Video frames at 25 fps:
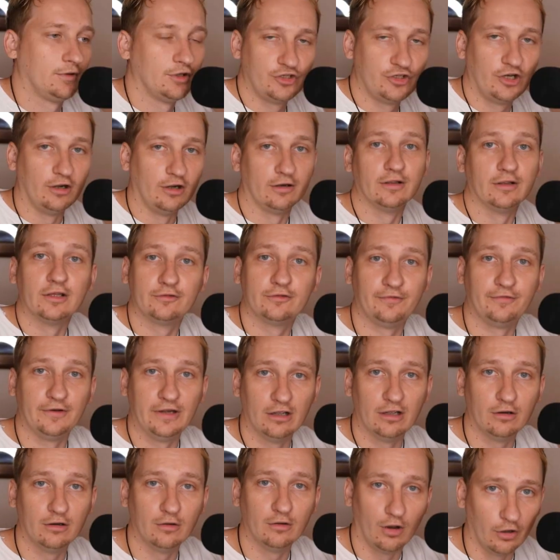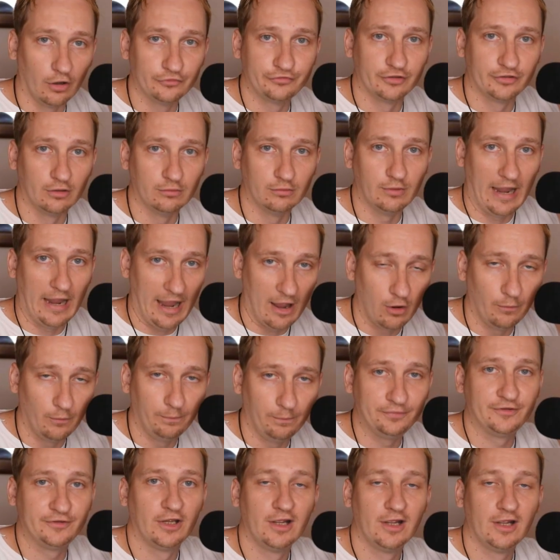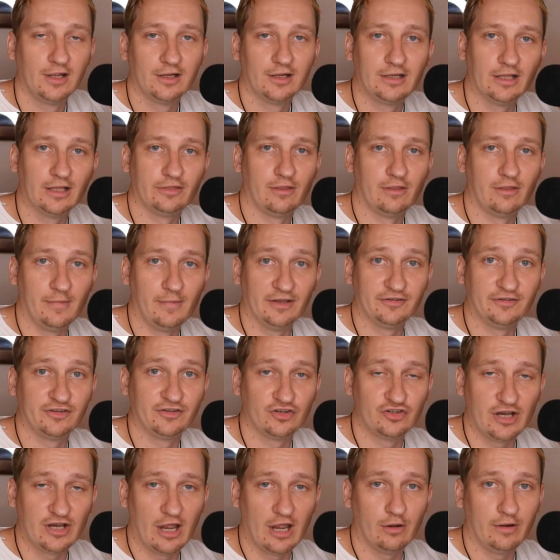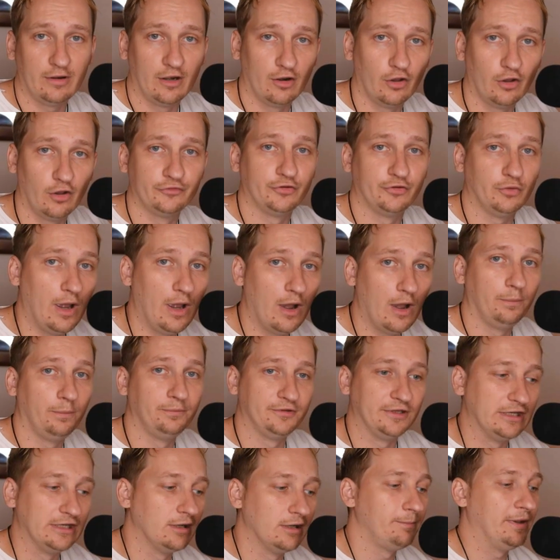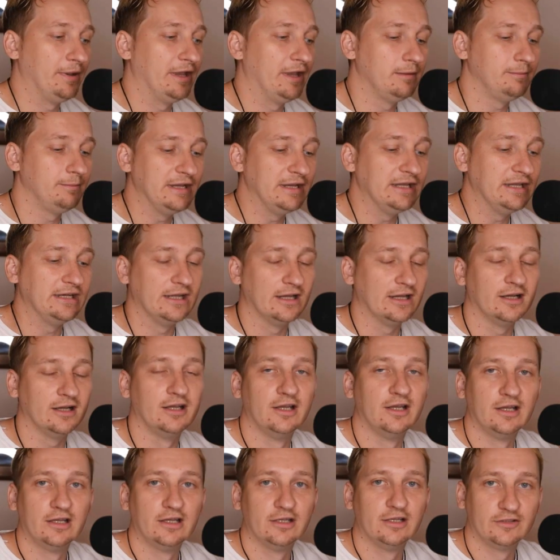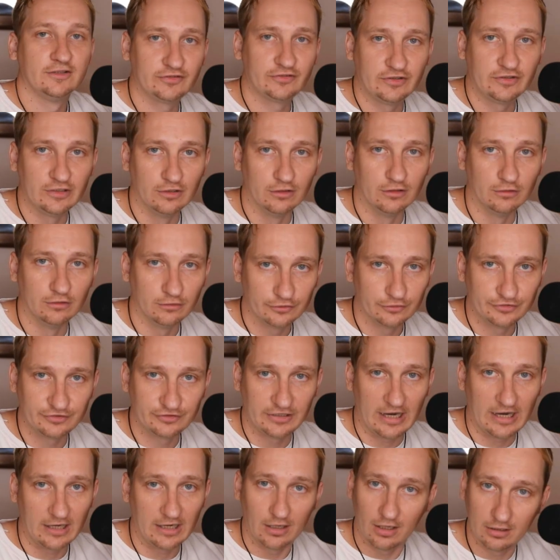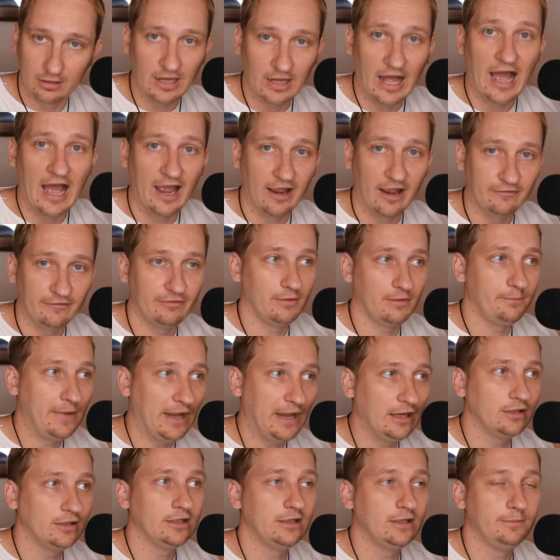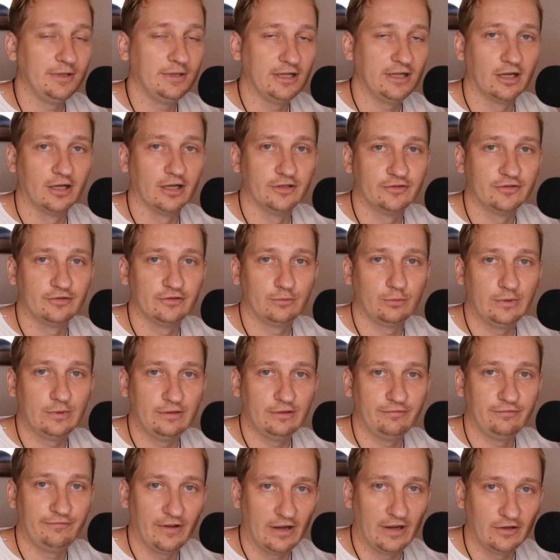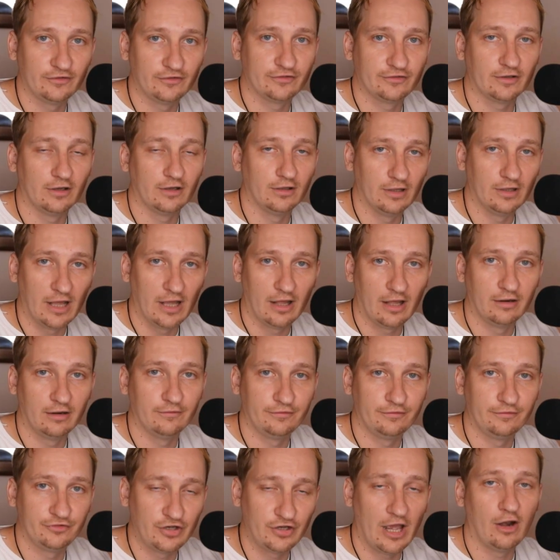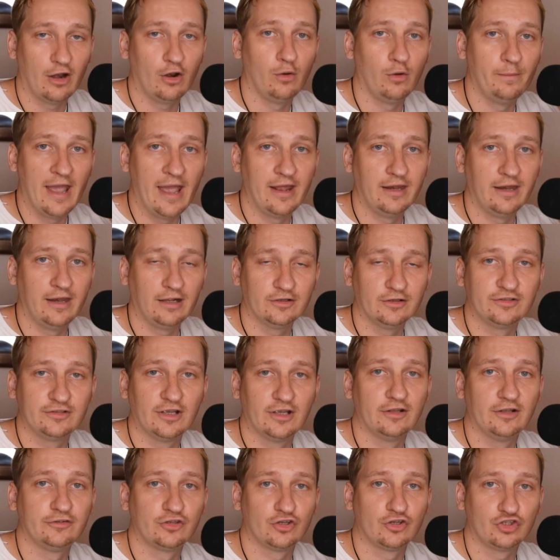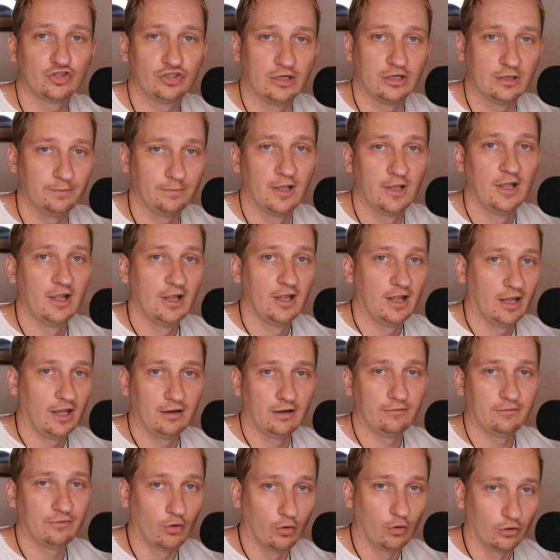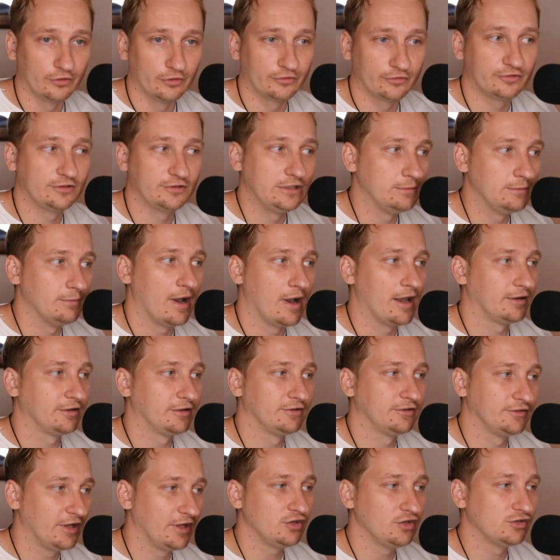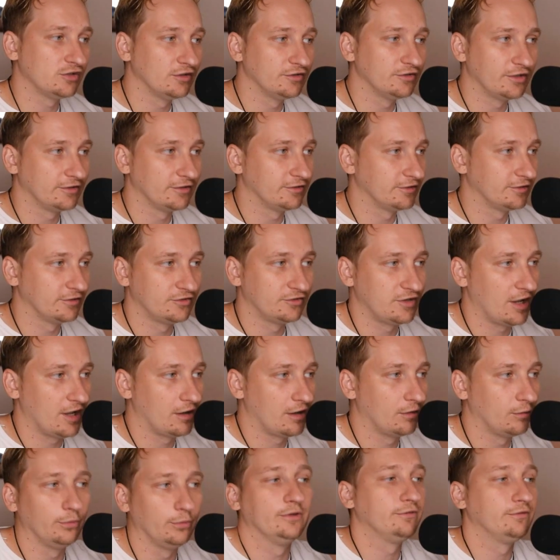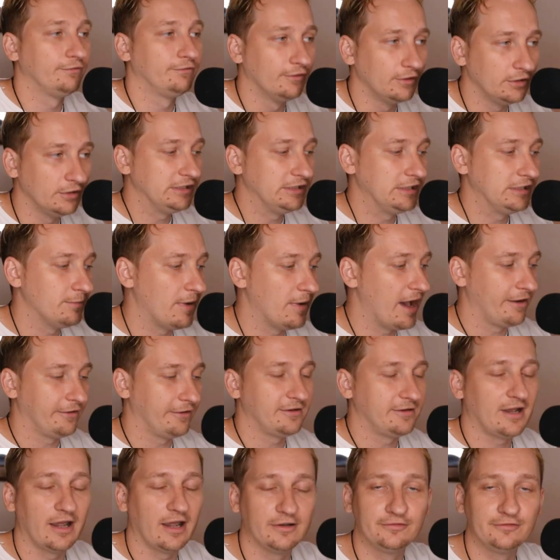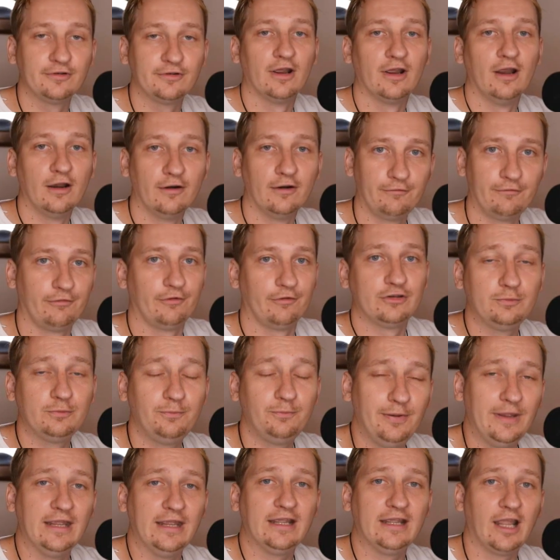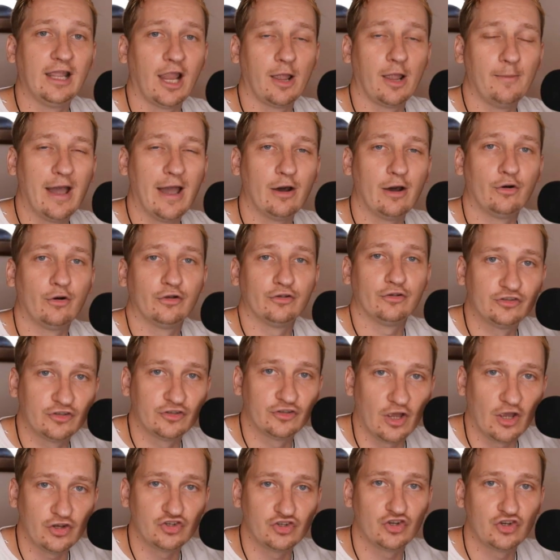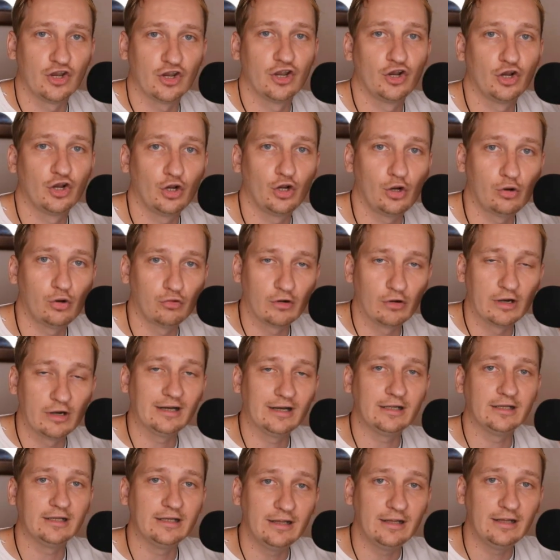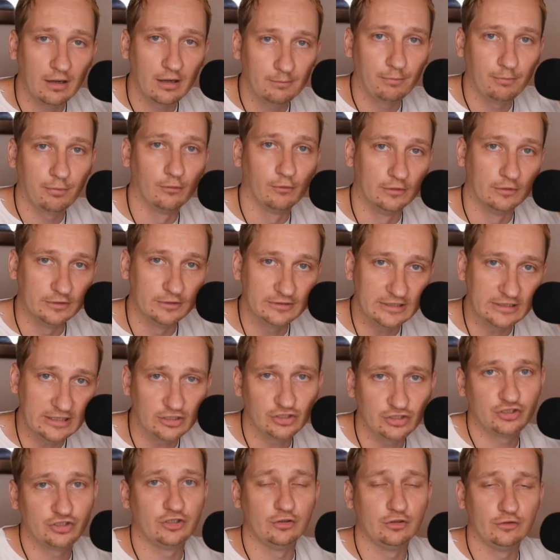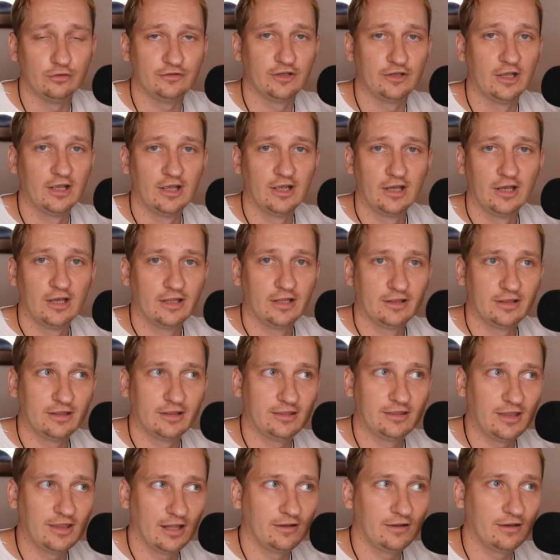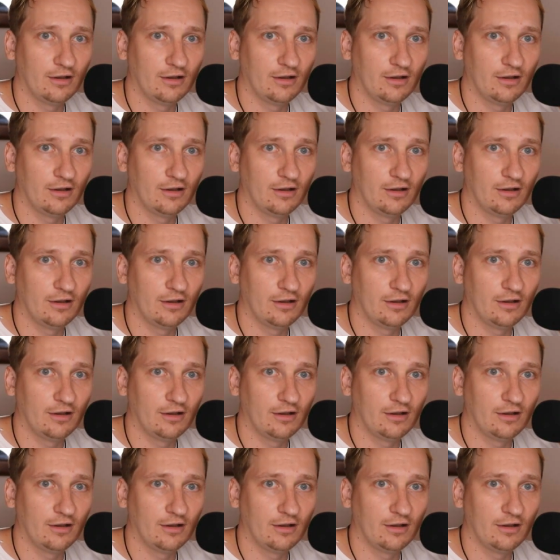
Sharing this video also helps get the message out and also helps independent media still stay alive, mainly because we face a lot of shadow banning, censorship, and of course demonetizations, as this channel was fully demonetized for speaking about such critically important issues that,